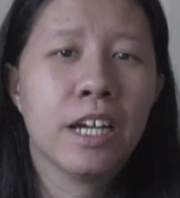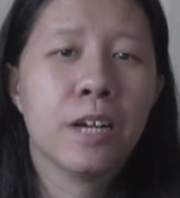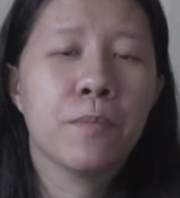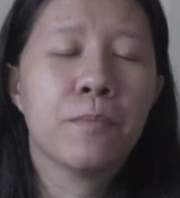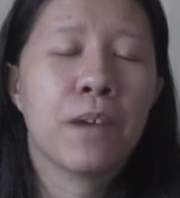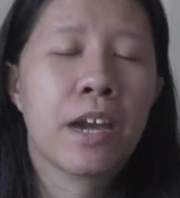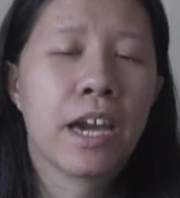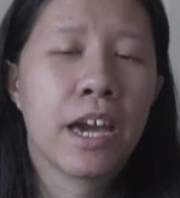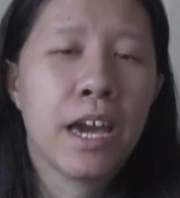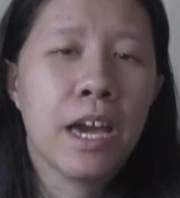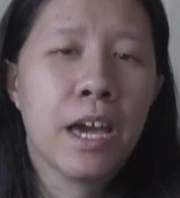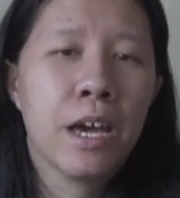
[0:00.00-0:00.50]

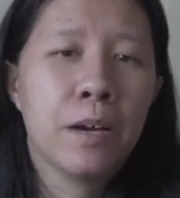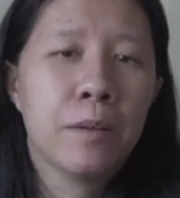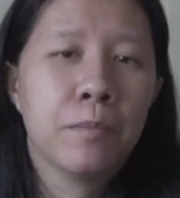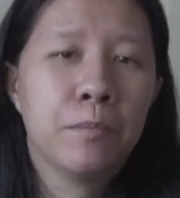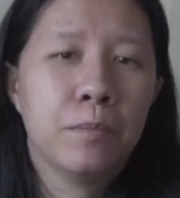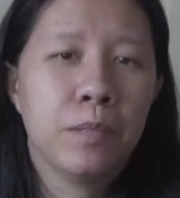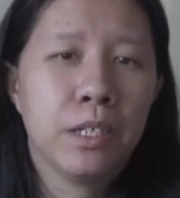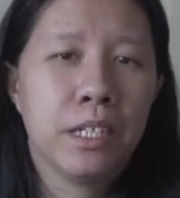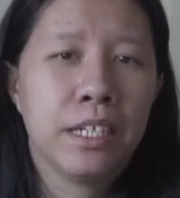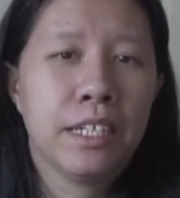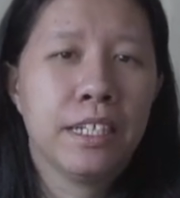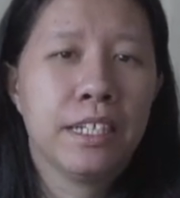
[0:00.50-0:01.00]
up
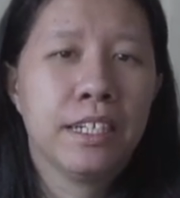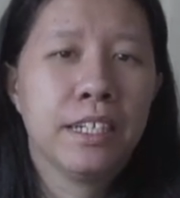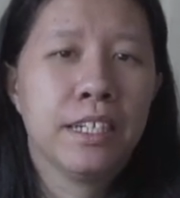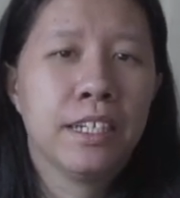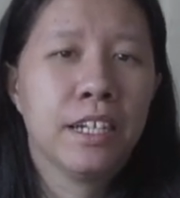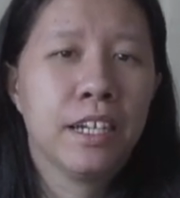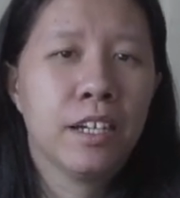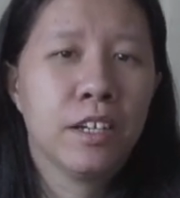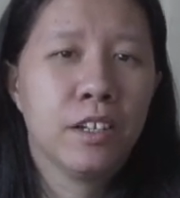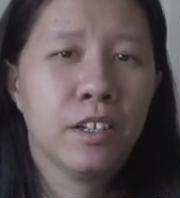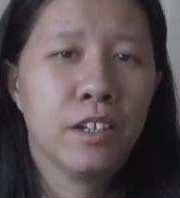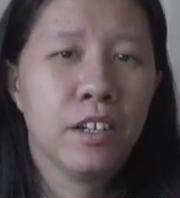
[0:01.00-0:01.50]

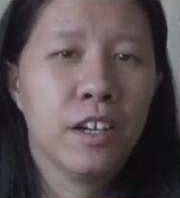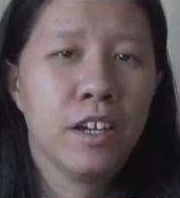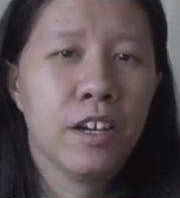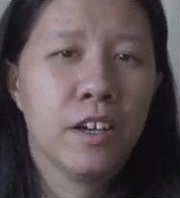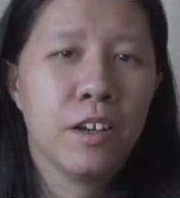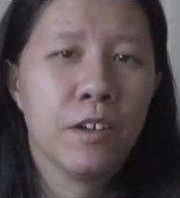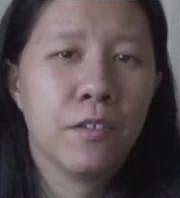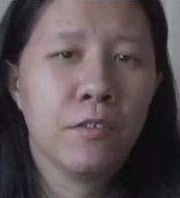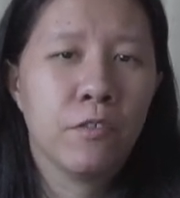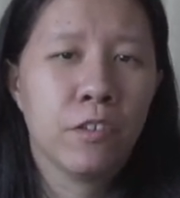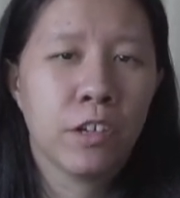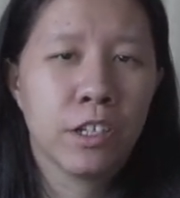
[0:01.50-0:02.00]
being
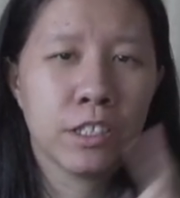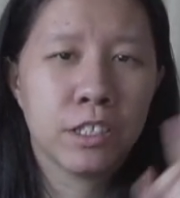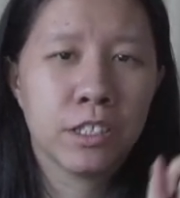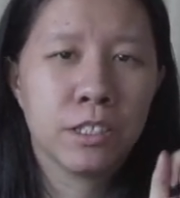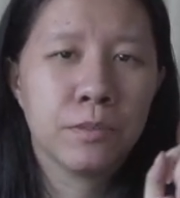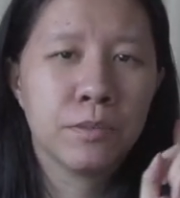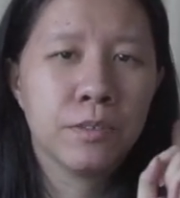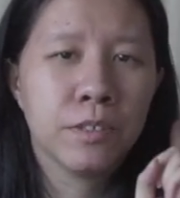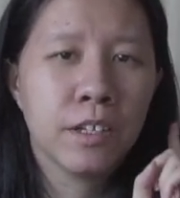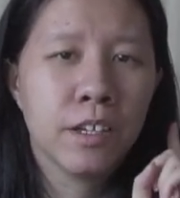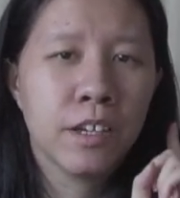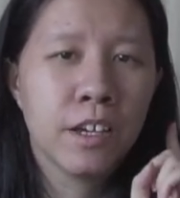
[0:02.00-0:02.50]

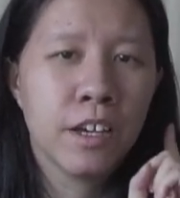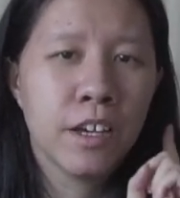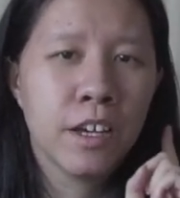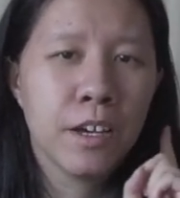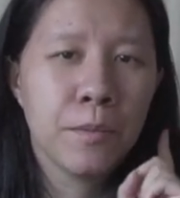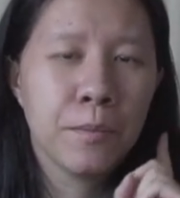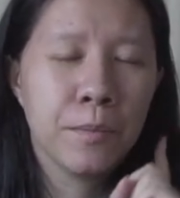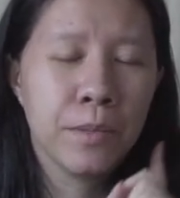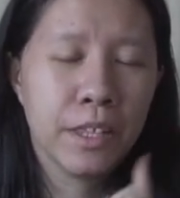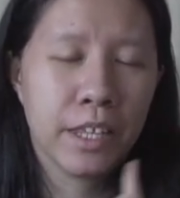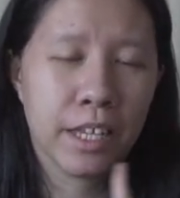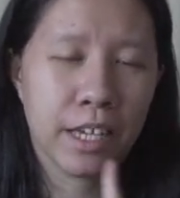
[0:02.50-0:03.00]
first
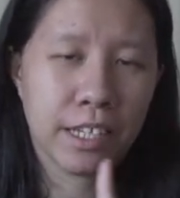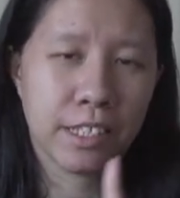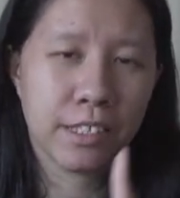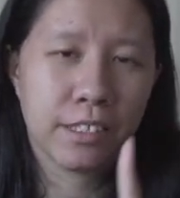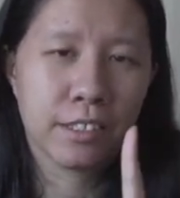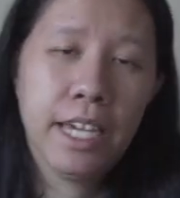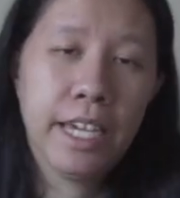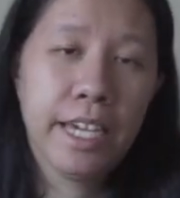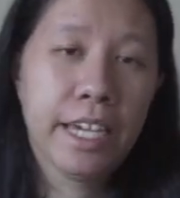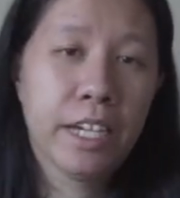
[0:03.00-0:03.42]
place.